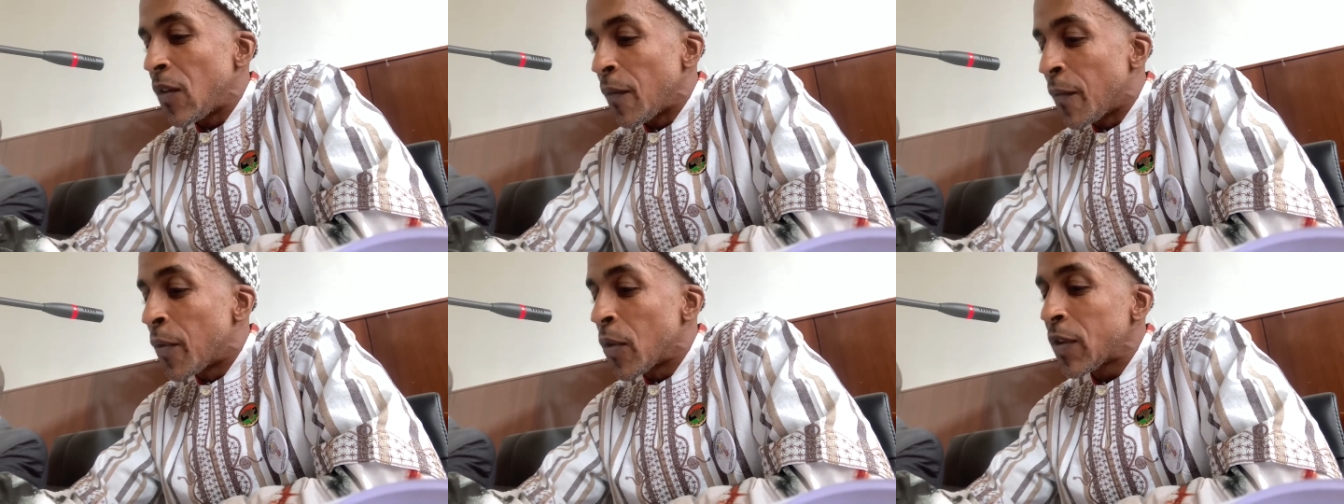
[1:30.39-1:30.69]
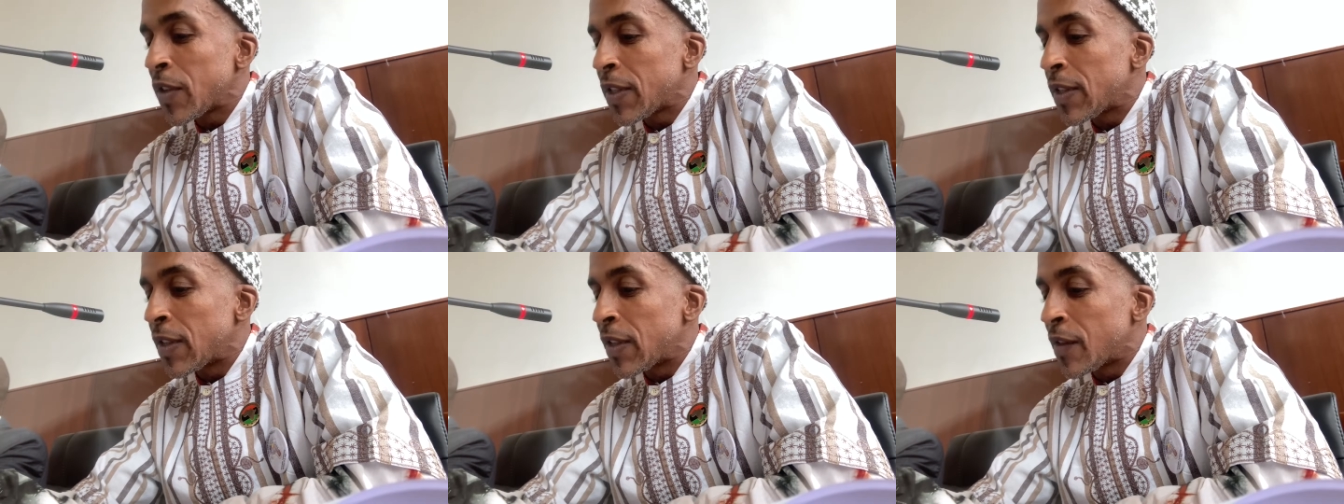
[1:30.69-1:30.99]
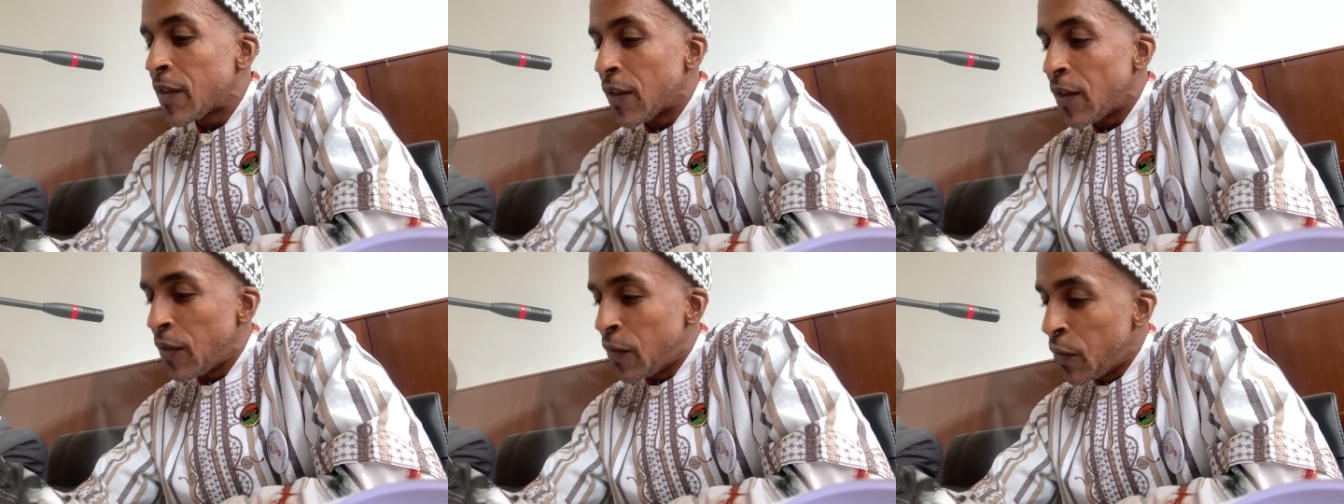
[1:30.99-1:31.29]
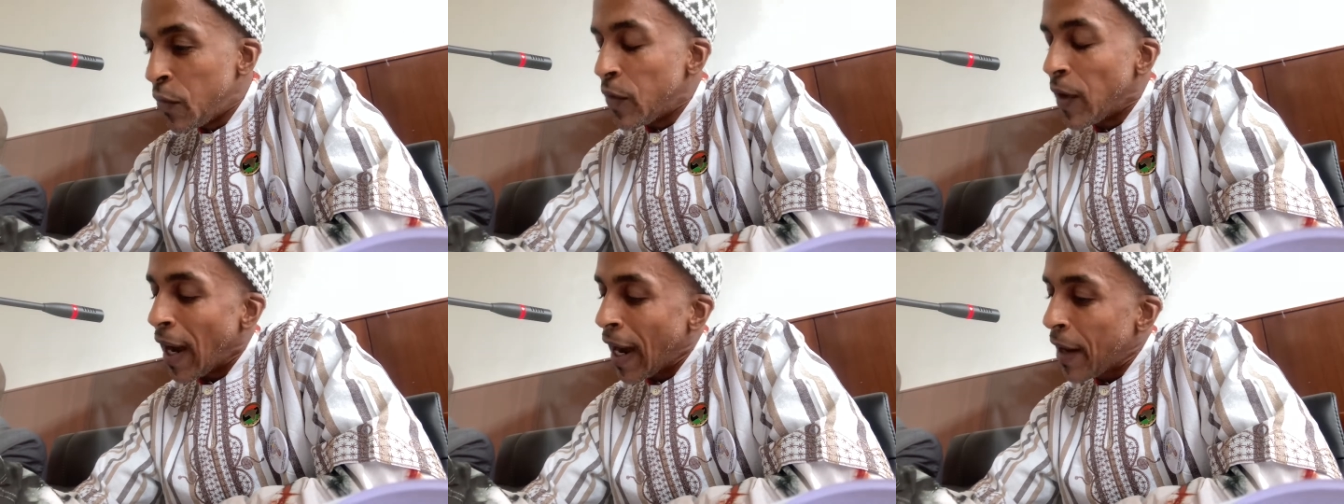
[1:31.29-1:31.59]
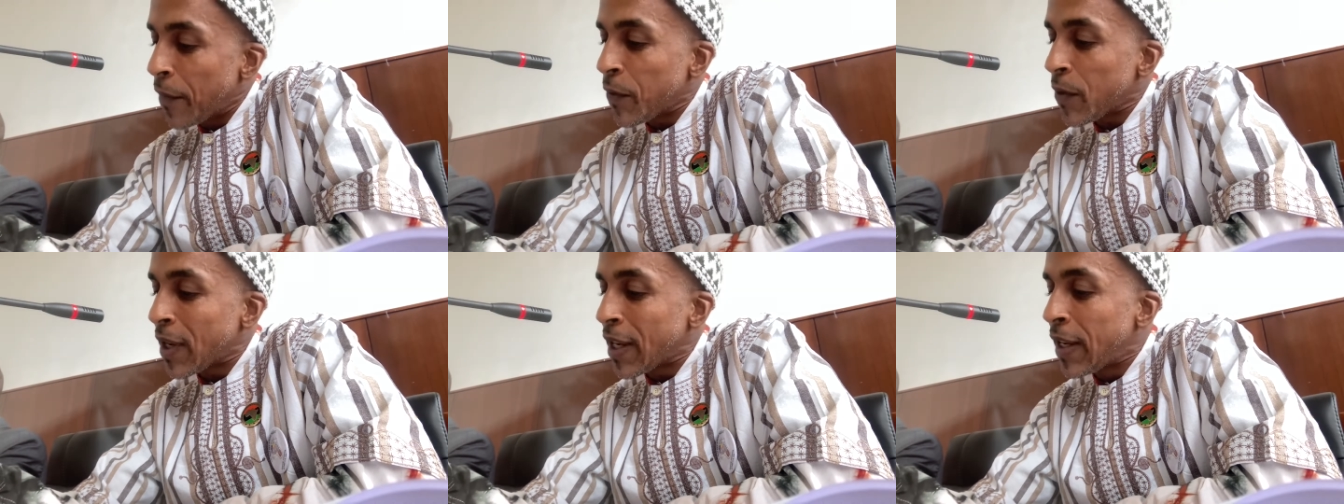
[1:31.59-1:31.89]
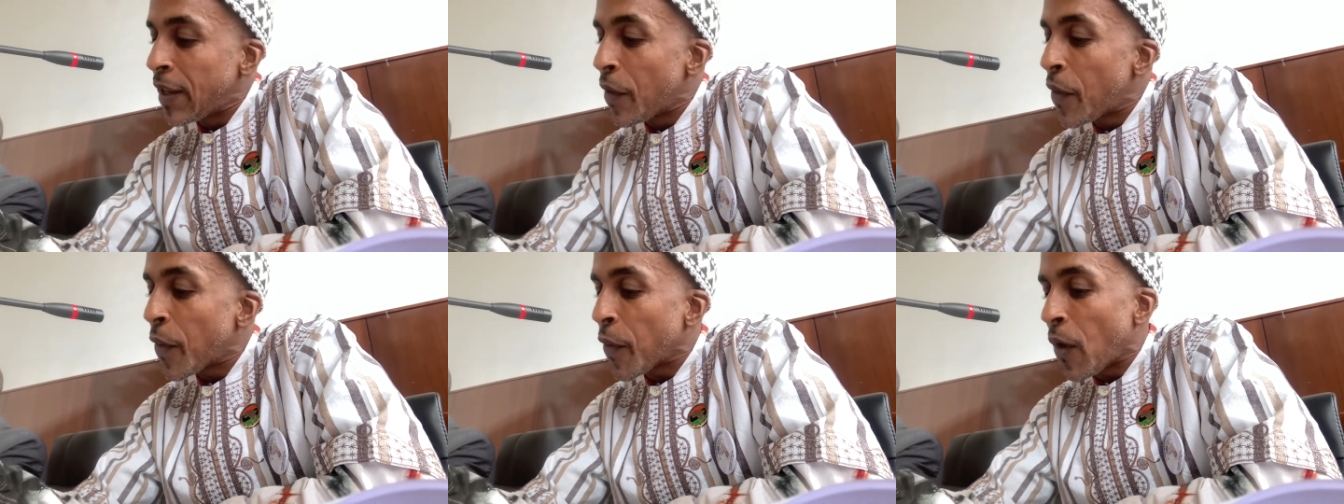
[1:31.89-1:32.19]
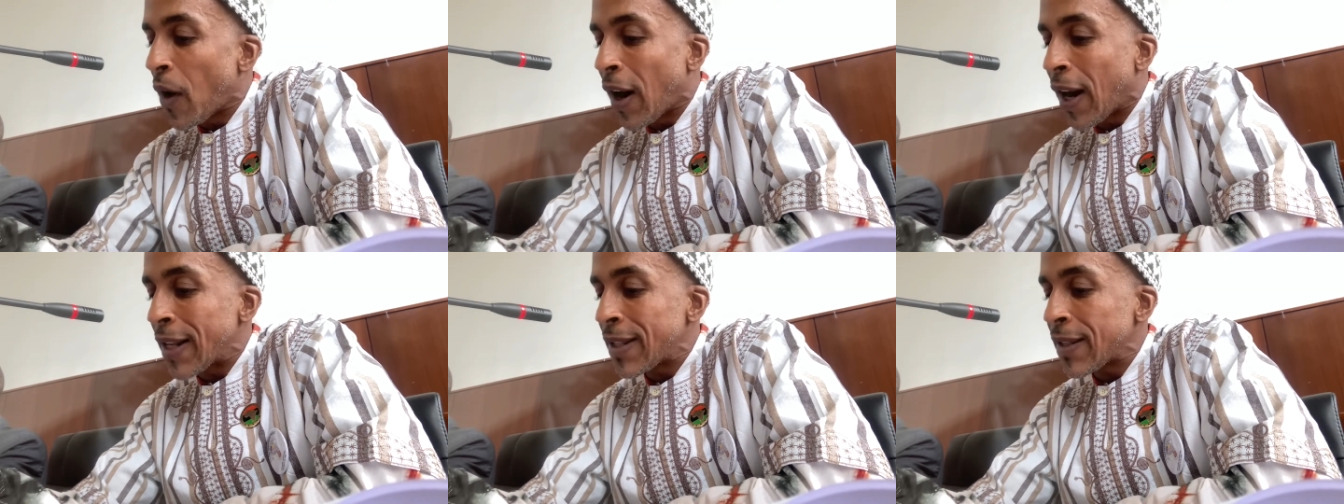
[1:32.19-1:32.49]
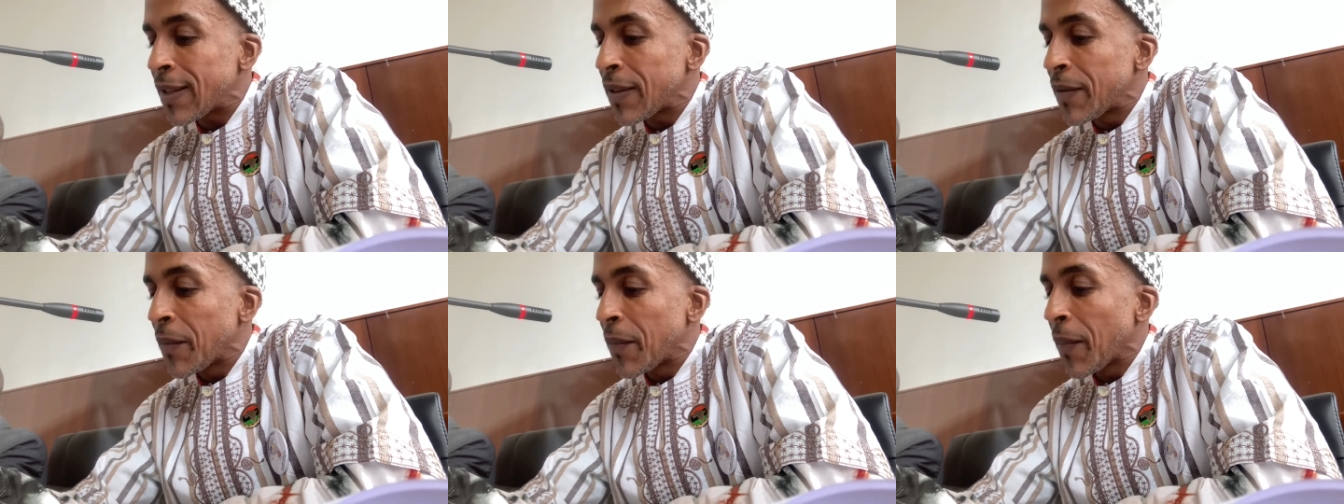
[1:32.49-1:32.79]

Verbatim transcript: versus New Afrikan Thought